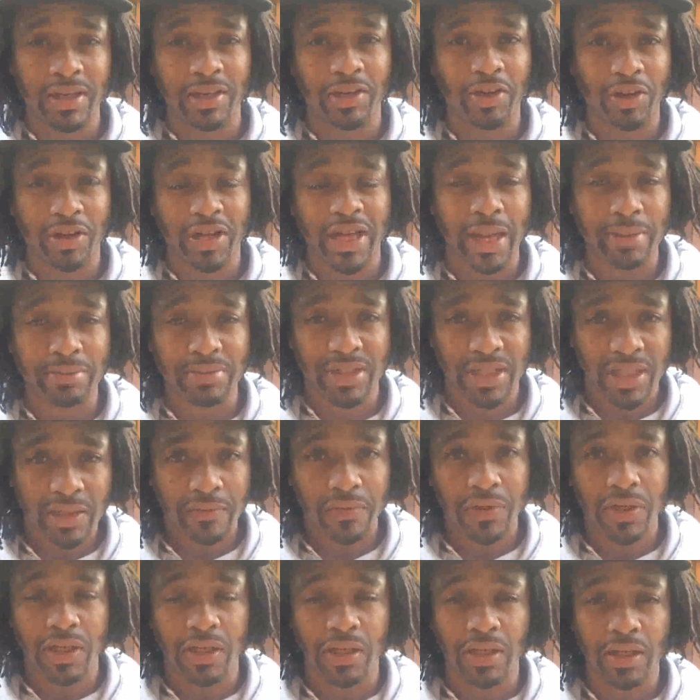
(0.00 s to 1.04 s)
in your
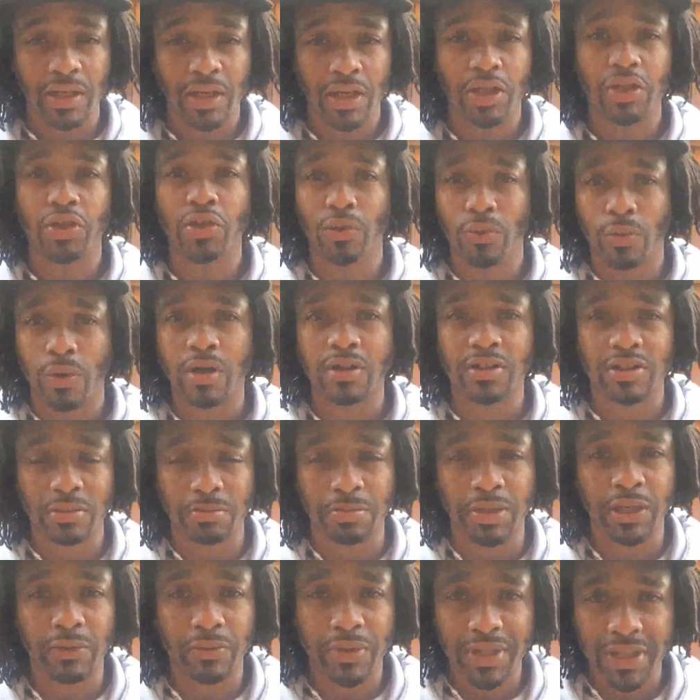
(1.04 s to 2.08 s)
captivity, you want to
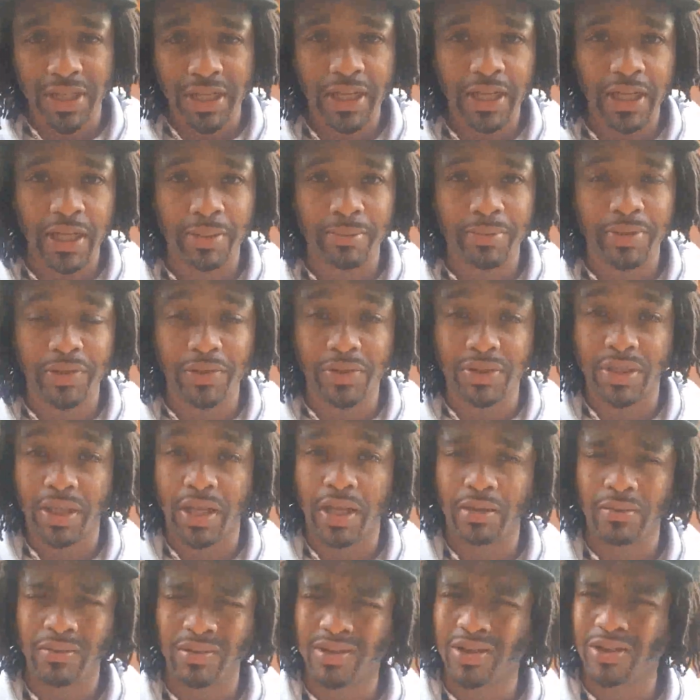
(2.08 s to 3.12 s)
be redeemed. You
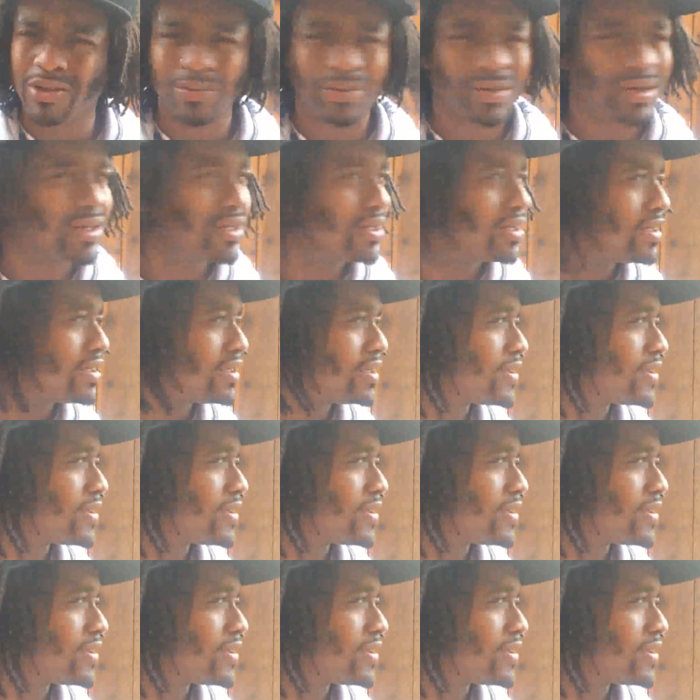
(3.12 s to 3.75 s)
say, you know what?